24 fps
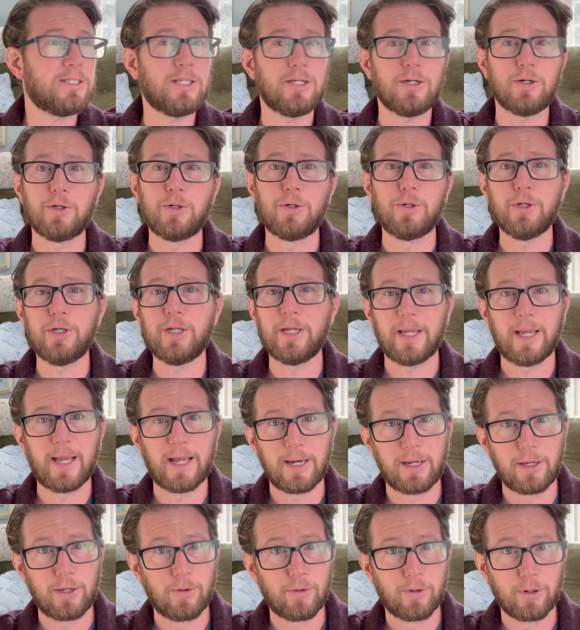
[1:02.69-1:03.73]
they're good at
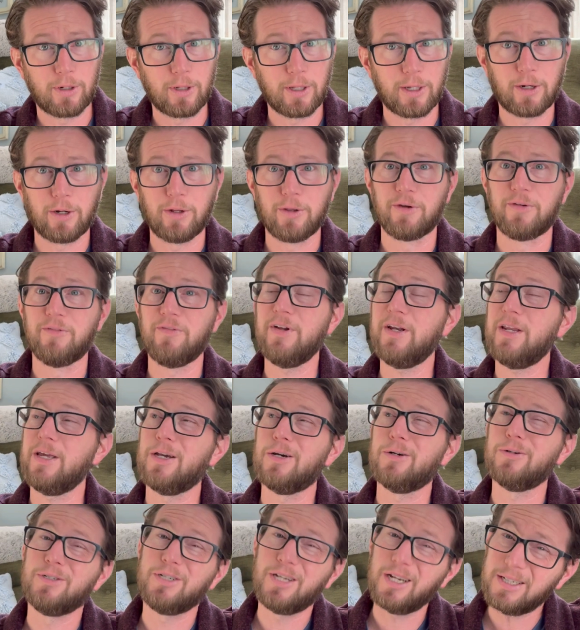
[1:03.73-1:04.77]
getting you to click on their
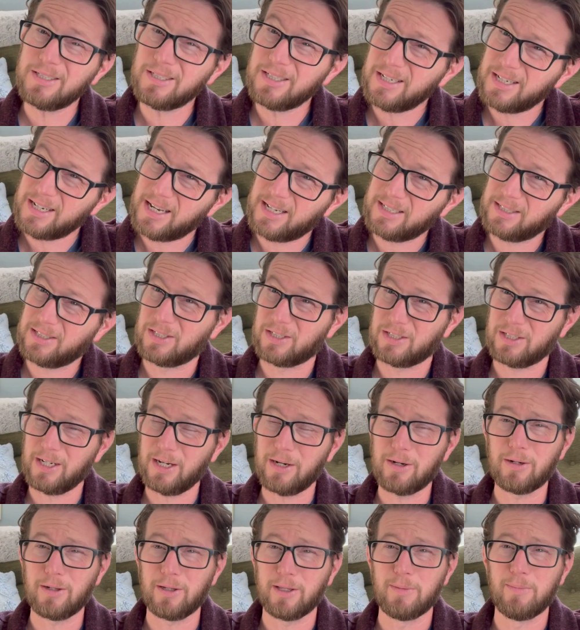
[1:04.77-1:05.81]
video doesn't
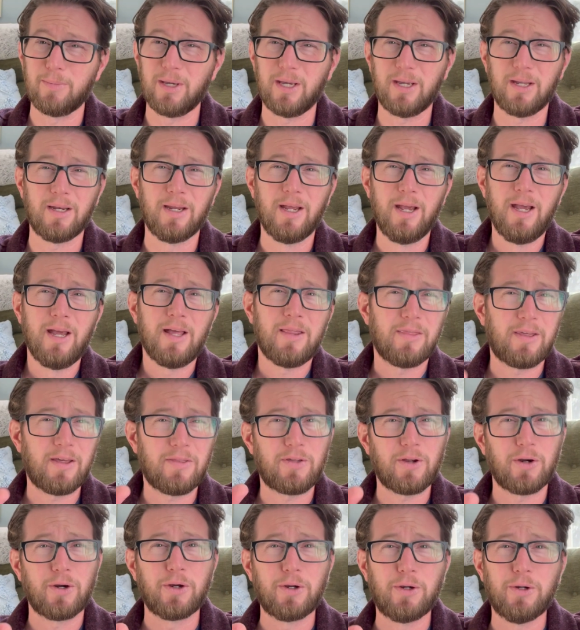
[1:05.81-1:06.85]
necessarily mean that
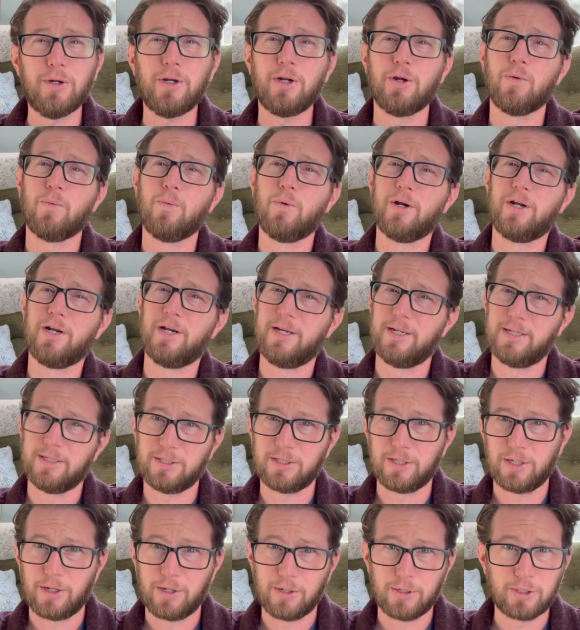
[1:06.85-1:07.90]
they're good at what it is
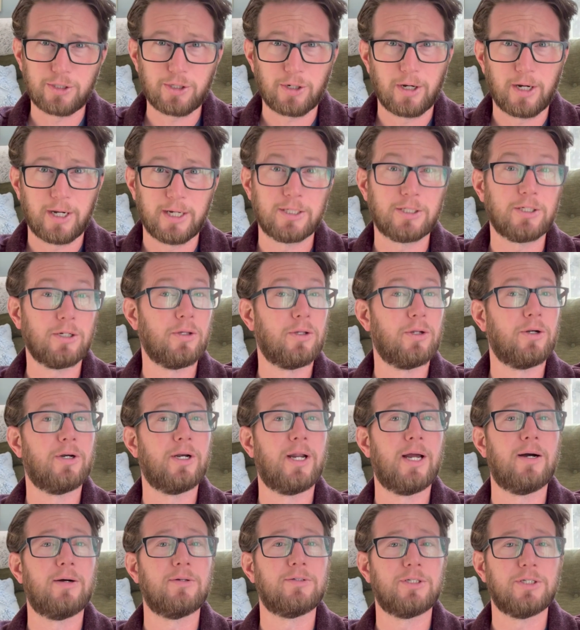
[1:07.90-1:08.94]
that you're trying to learn
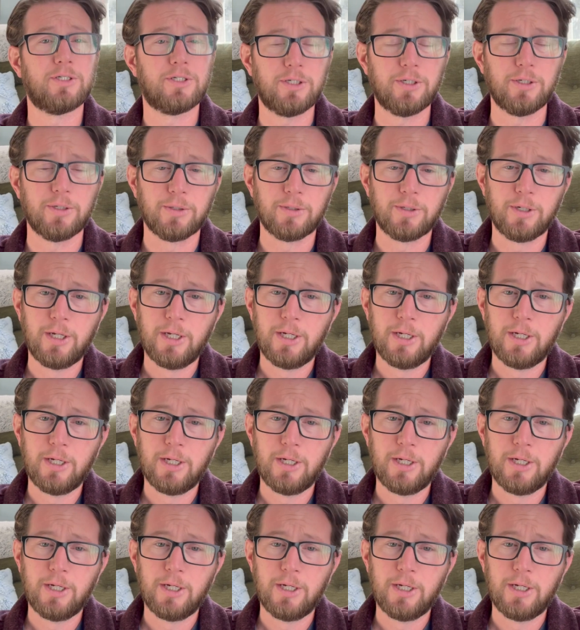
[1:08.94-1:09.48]
how to do.